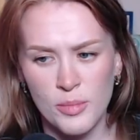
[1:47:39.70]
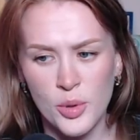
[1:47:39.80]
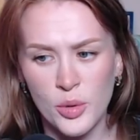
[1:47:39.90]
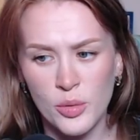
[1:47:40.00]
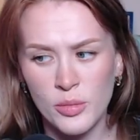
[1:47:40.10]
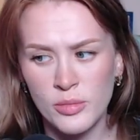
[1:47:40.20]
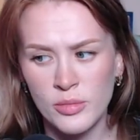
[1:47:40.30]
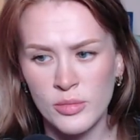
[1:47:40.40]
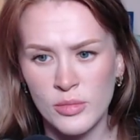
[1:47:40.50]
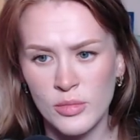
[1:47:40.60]
Boom.
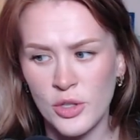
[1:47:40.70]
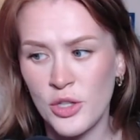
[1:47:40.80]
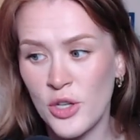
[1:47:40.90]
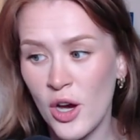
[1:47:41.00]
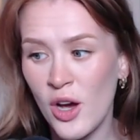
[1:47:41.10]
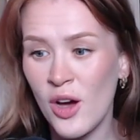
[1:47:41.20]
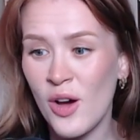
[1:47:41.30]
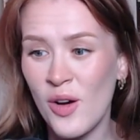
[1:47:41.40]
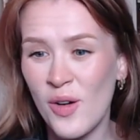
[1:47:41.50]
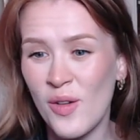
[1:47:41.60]

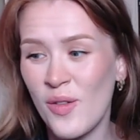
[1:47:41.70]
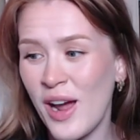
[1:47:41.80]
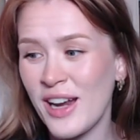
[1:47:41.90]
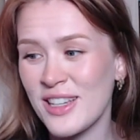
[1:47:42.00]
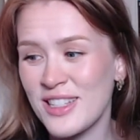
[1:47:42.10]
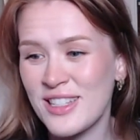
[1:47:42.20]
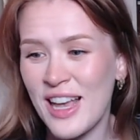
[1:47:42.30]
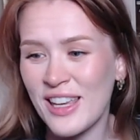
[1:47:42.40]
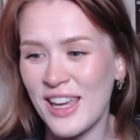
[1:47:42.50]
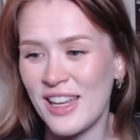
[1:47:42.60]
Yo, wait a
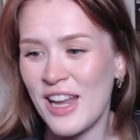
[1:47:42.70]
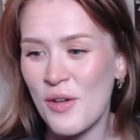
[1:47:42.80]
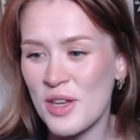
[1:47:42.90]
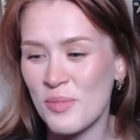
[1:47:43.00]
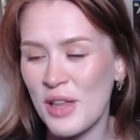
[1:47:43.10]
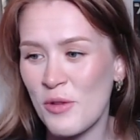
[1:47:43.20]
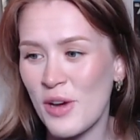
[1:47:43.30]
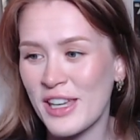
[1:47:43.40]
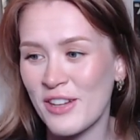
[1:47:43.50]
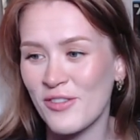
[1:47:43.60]
second. Now we can play
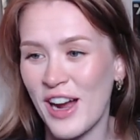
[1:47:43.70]
Wiccan